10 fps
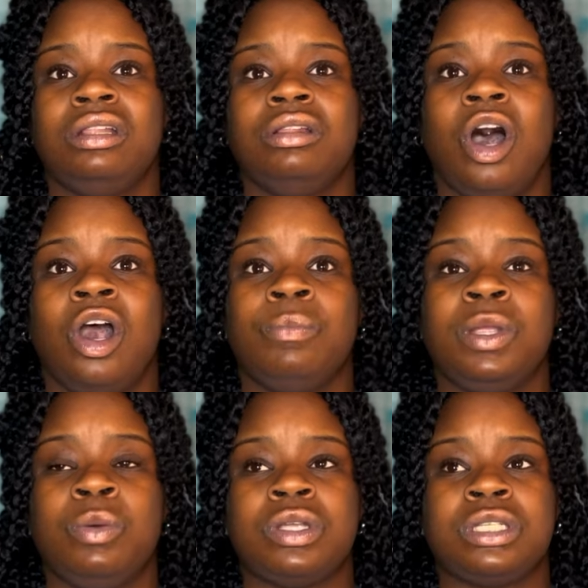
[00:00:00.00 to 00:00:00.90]

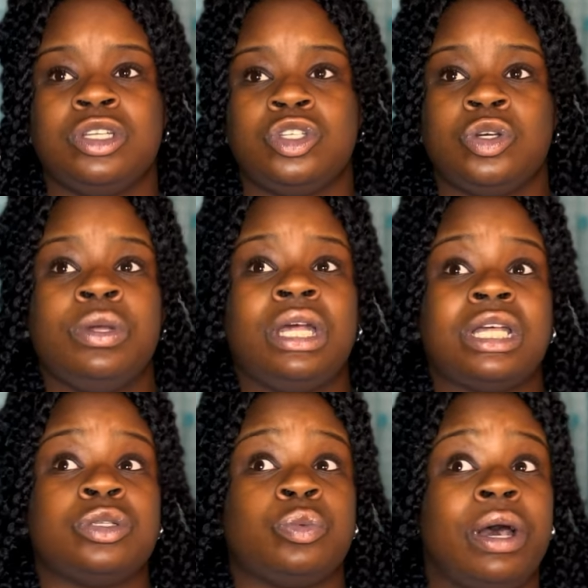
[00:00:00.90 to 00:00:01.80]
R&B wasn't doing
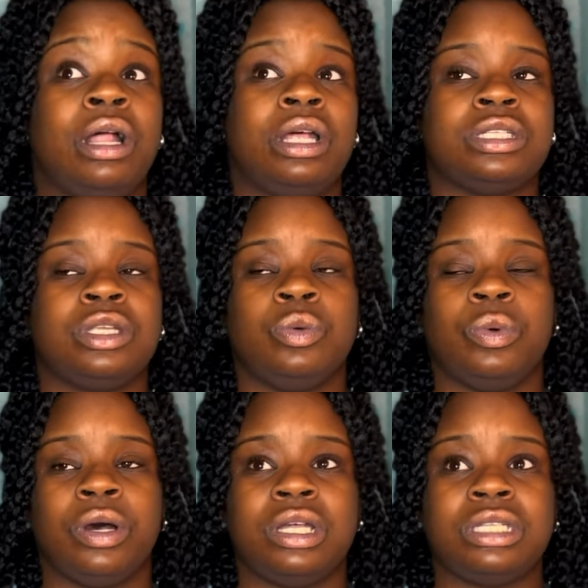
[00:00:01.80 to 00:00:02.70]
as well as it
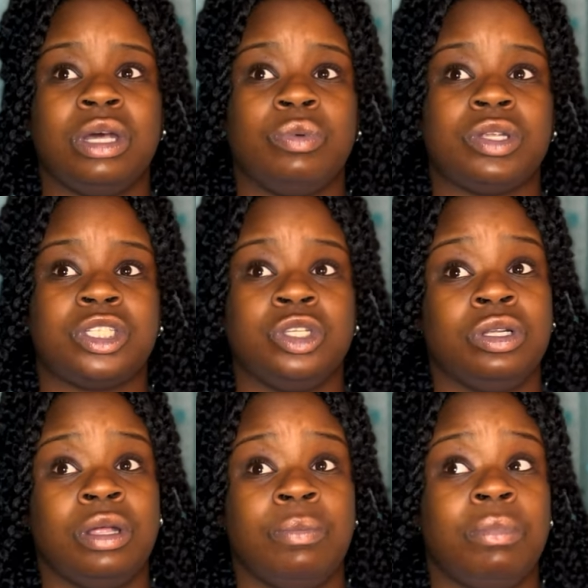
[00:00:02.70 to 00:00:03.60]
was, there was
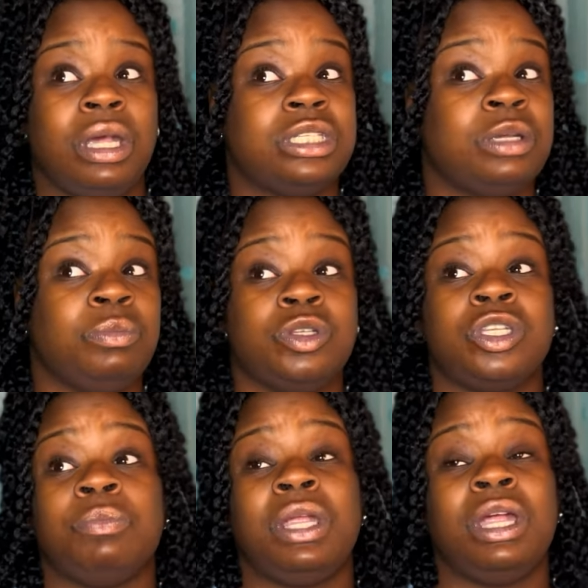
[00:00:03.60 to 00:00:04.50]
still amazing
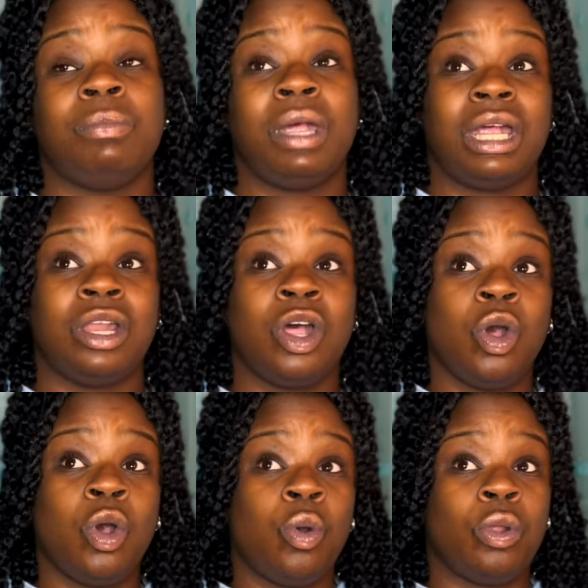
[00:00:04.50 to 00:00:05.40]
music being made.
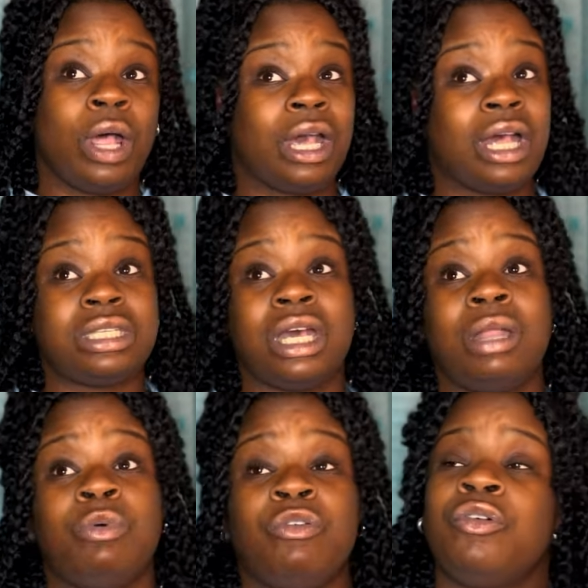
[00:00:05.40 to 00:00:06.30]
Like I
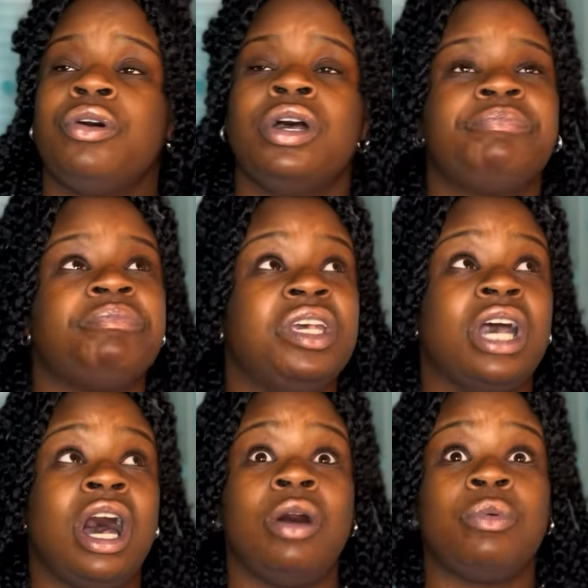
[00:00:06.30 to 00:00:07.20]
said before,
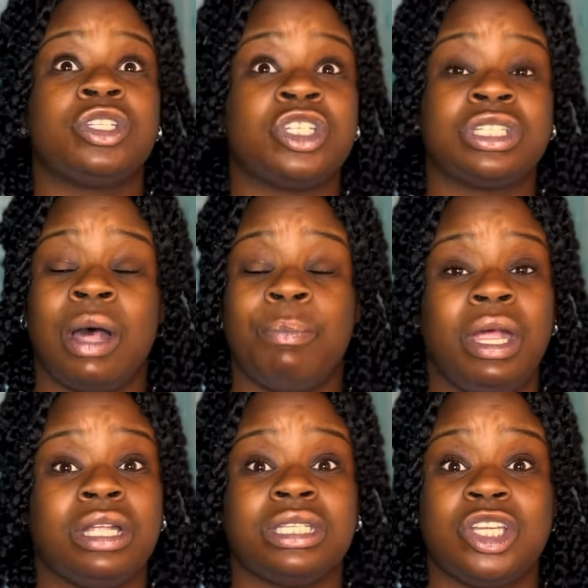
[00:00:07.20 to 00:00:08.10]
y'all was just not
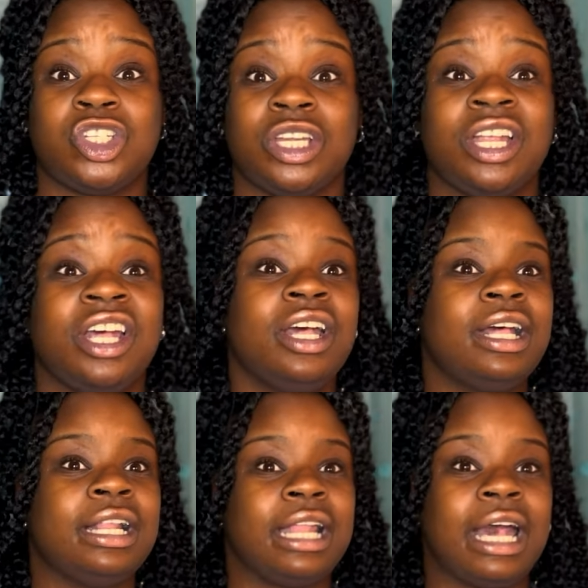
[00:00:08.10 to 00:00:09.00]
paying attention.
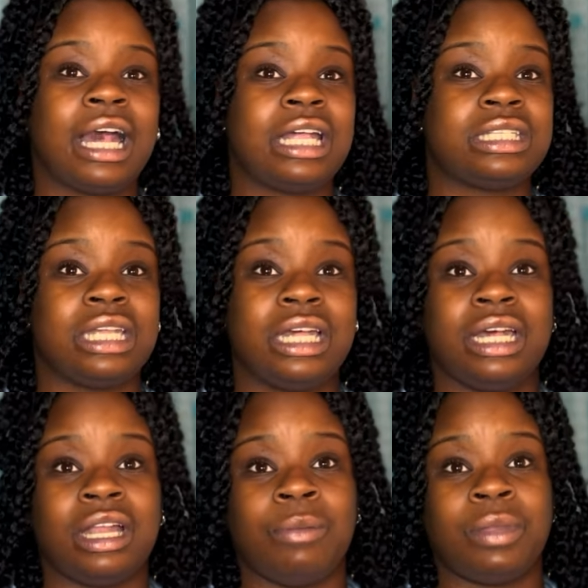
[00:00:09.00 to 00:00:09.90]
Like I
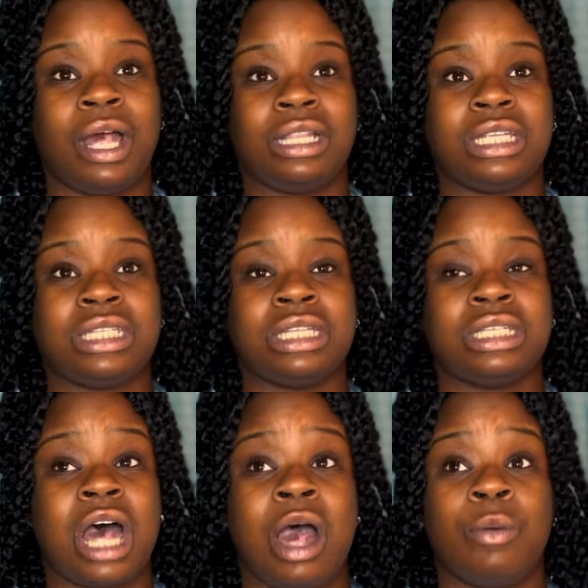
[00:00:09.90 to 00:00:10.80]
said, I'm like this is a
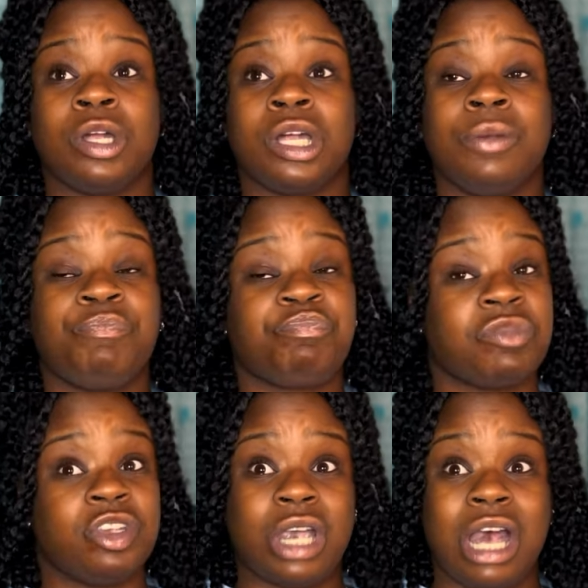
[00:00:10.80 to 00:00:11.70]
time where
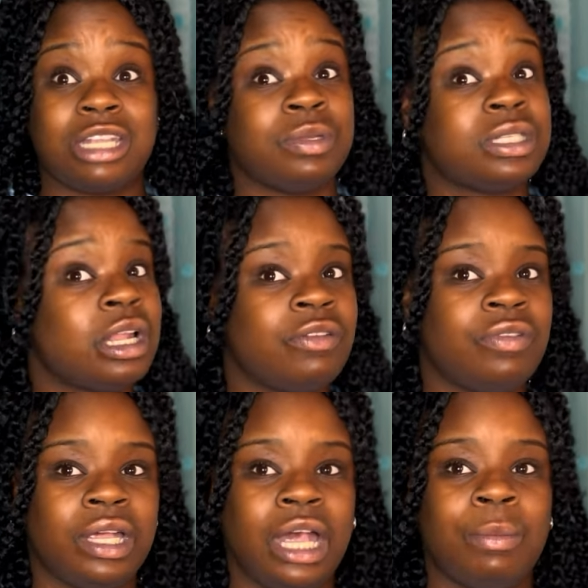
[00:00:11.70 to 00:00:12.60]
Jazmine
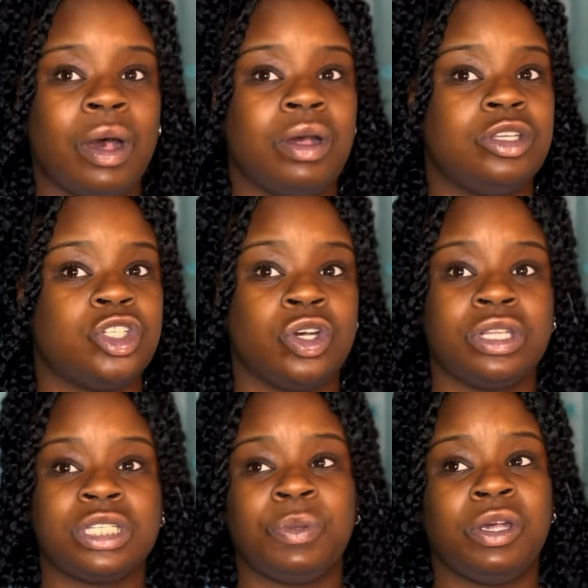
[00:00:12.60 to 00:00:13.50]
Sullivan came out and during
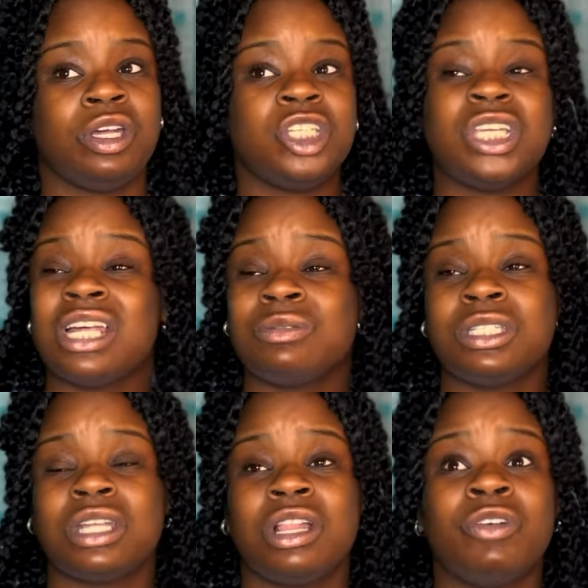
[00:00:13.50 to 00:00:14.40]
this period
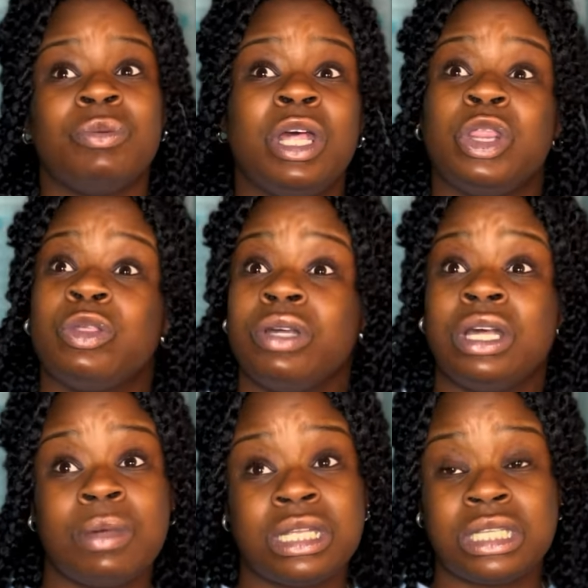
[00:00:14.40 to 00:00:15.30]
Jazmine Sullivan made three
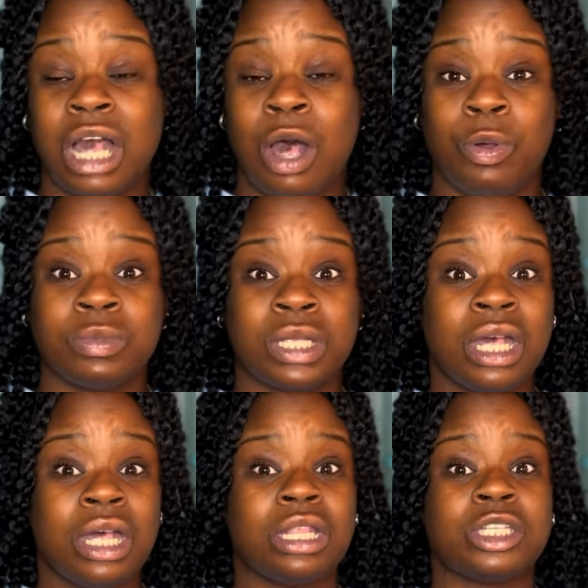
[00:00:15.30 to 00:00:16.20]
amazing albums.
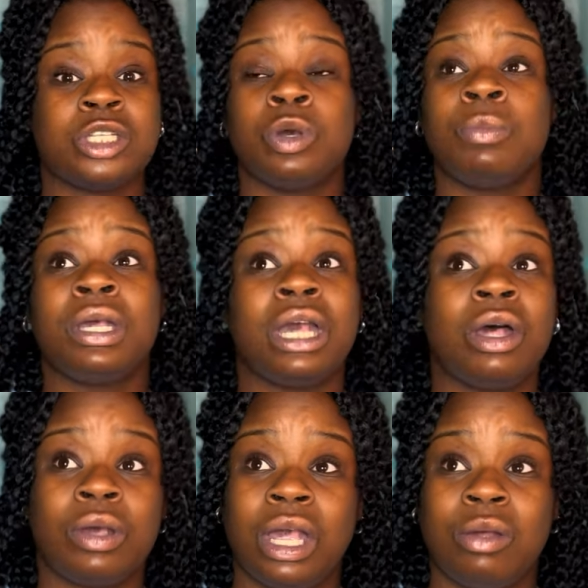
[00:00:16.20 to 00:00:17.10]
This is where
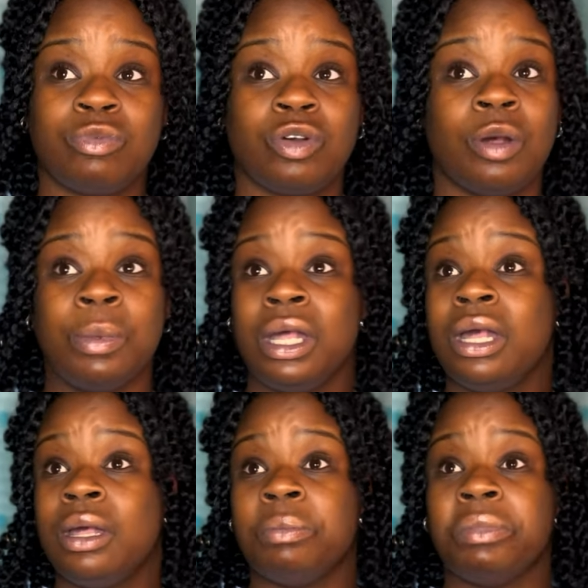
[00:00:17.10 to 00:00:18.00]
Miguel came from.
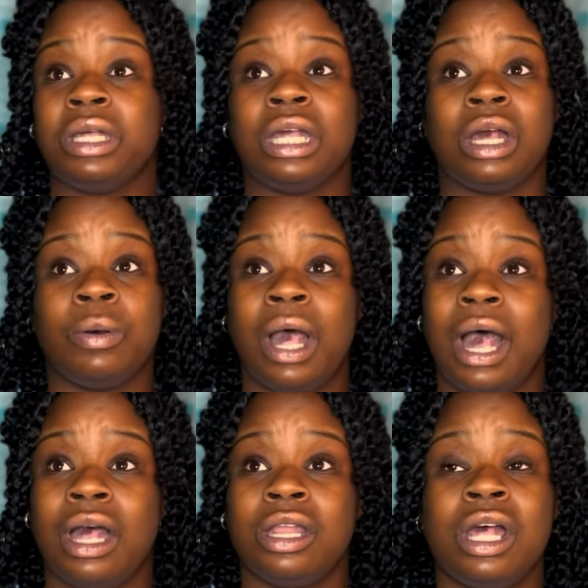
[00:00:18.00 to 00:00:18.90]
Miguel
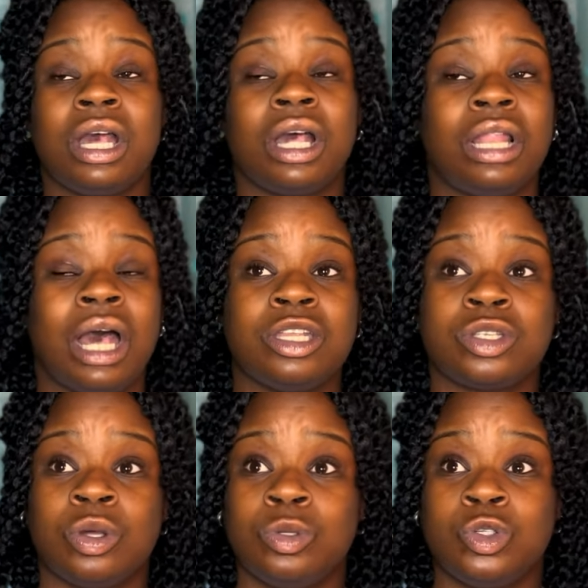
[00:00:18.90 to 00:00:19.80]
had
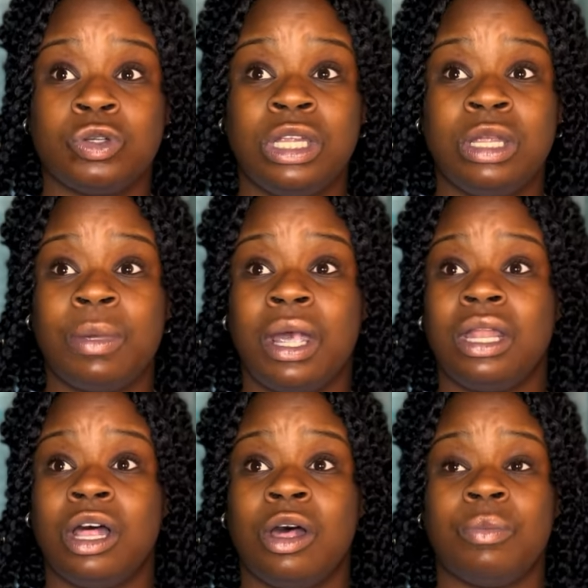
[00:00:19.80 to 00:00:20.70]
Kaleidoscope Dream
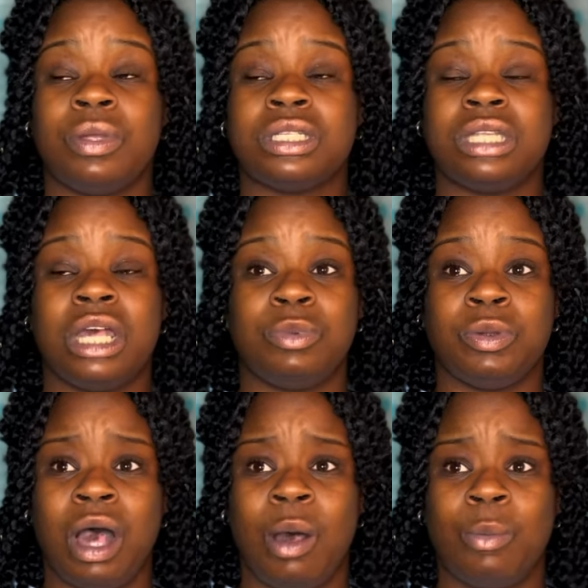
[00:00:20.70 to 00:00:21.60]
and um his
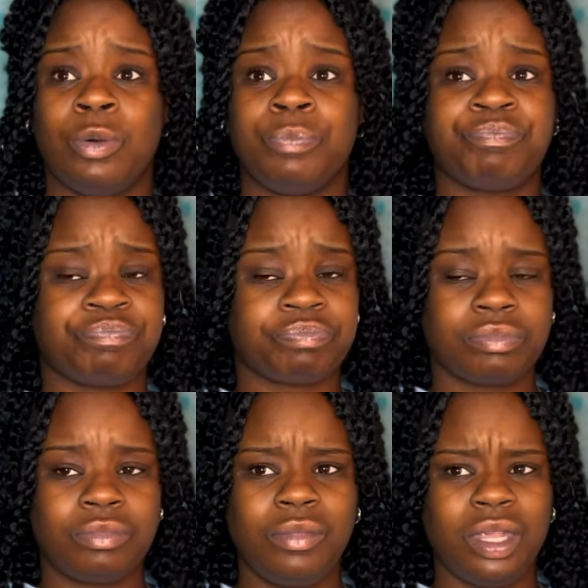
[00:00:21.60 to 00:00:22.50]
debut album.
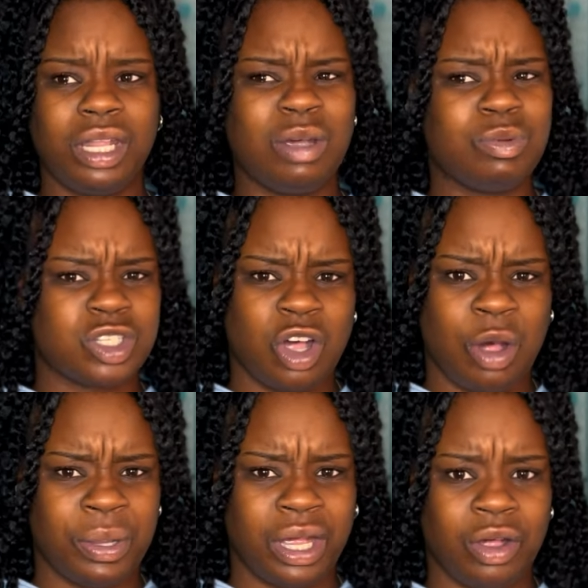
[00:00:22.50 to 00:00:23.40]
I think it was just
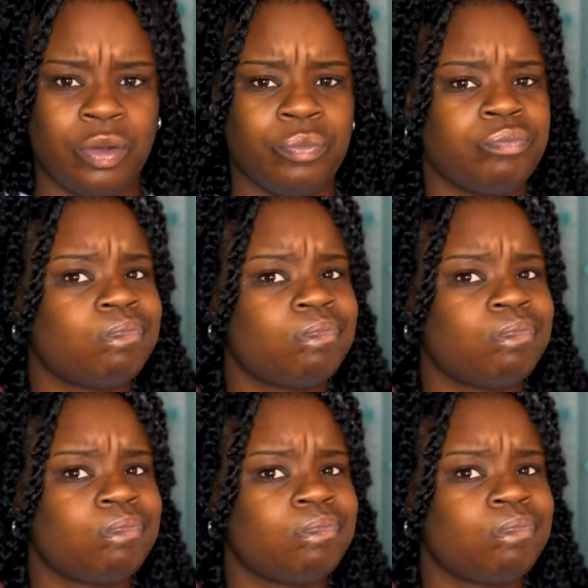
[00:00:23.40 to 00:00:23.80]
called Miguel.